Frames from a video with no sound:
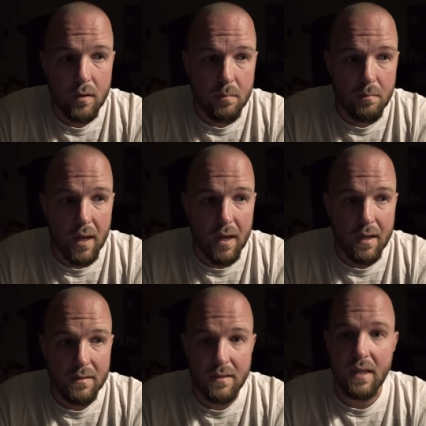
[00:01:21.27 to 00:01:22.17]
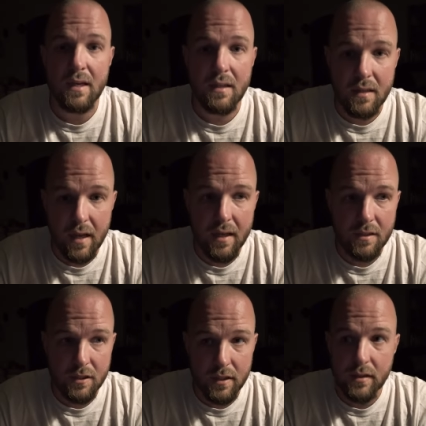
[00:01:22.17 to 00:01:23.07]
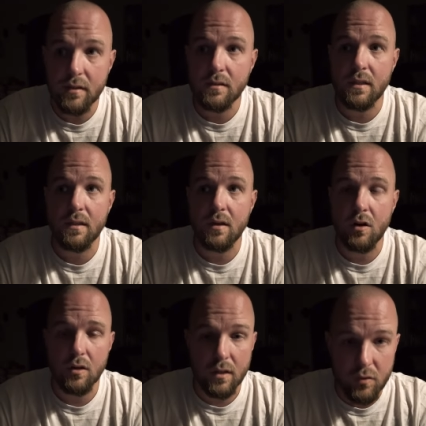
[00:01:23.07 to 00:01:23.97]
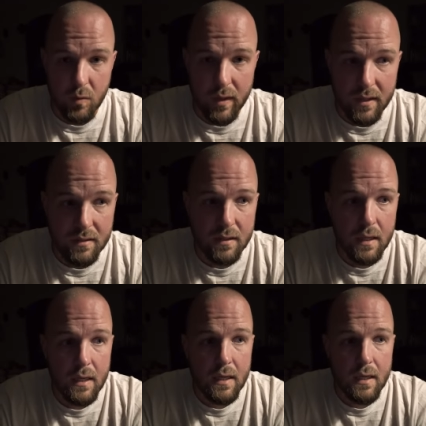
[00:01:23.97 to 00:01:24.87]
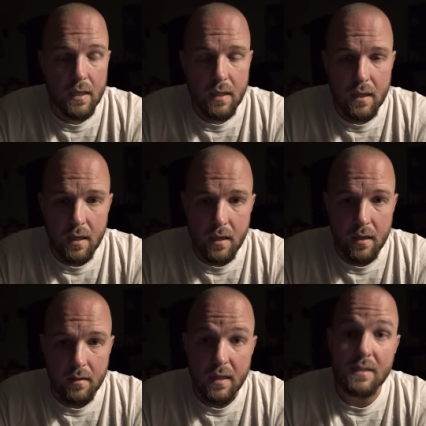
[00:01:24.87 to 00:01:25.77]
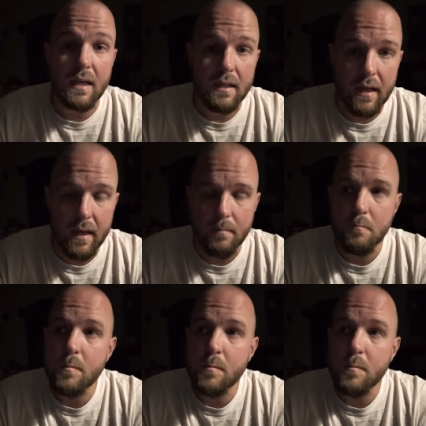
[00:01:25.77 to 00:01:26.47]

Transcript: my teenage years and early 20s, uh, things like that.